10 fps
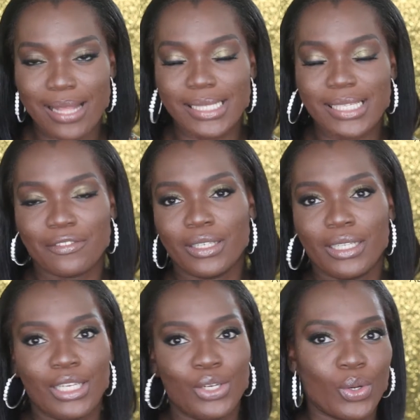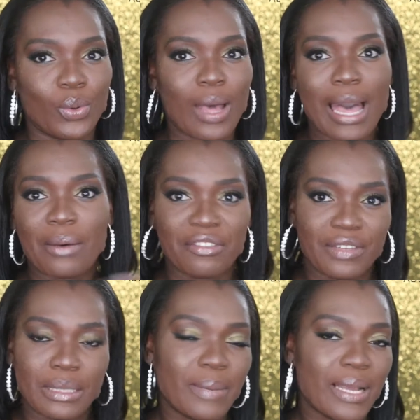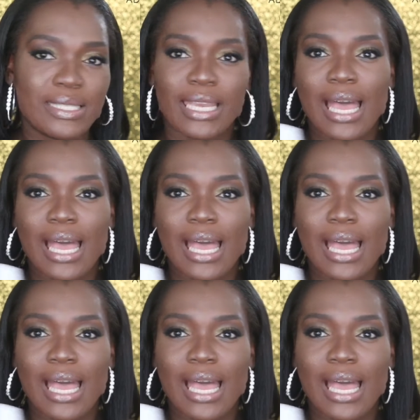I'll definitely know how I feel about it,